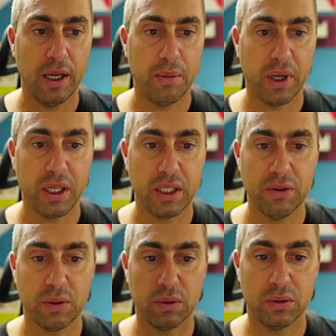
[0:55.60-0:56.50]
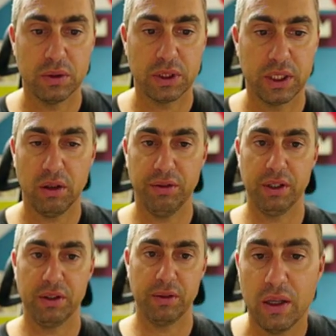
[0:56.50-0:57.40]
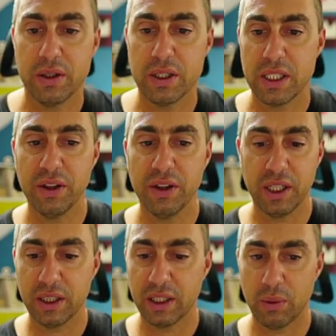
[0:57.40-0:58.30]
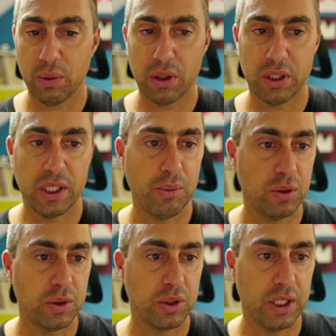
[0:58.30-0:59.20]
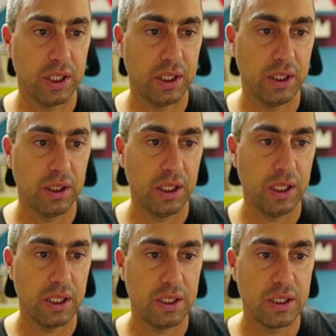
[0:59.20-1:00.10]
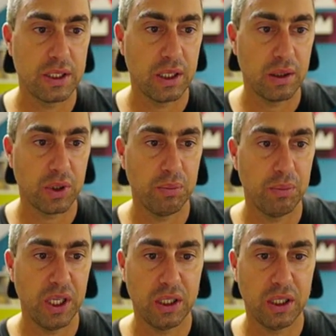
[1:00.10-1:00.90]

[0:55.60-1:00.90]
my DevTools, and I love it. The second thing that I want to demo today is, and I'm going to make